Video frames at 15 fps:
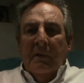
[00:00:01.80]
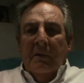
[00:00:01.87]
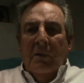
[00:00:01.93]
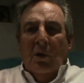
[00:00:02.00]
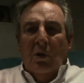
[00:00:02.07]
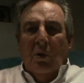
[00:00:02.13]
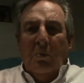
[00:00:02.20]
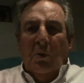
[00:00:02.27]

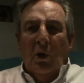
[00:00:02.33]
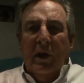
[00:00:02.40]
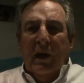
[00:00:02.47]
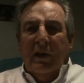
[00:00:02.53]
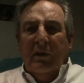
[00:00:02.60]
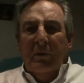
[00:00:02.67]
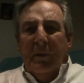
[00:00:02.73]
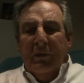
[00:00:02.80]
Well, good morning,
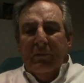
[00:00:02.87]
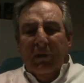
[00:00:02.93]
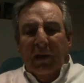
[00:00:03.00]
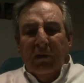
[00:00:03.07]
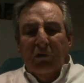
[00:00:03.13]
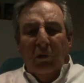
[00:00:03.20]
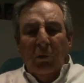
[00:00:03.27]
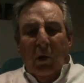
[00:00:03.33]
Interbet
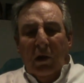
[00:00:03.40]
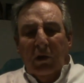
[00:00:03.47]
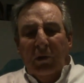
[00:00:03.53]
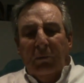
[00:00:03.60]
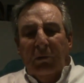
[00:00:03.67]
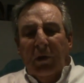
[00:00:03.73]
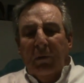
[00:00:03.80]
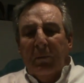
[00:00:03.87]
fans, and
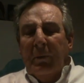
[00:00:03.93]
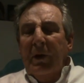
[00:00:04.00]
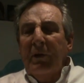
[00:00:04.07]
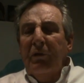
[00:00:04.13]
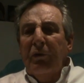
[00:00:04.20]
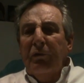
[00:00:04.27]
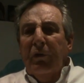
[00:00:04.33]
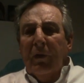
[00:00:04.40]
welcome to the
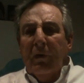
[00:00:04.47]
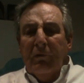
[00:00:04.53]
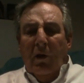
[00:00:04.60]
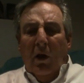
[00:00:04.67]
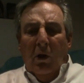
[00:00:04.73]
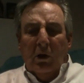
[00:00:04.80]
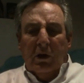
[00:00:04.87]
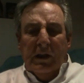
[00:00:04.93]
preview for the
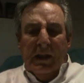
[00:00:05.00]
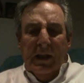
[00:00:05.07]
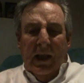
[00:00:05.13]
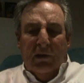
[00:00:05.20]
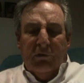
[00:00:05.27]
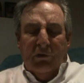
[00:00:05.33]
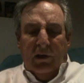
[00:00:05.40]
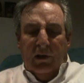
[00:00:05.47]
Vaal
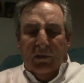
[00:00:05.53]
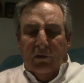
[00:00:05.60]
Classic.